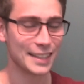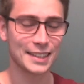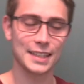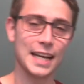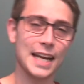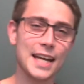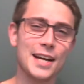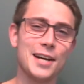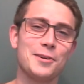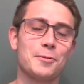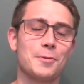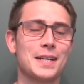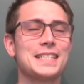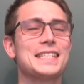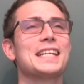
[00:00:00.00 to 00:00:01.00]
Today,
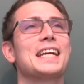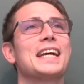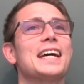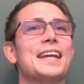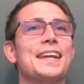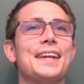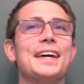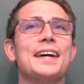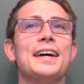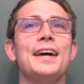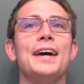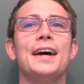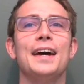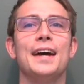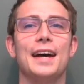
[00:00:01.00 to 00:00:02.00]
once again,
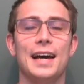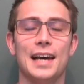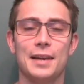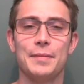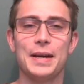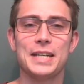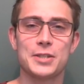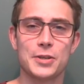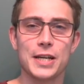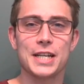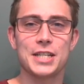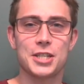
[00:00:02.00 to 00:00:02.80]
elementary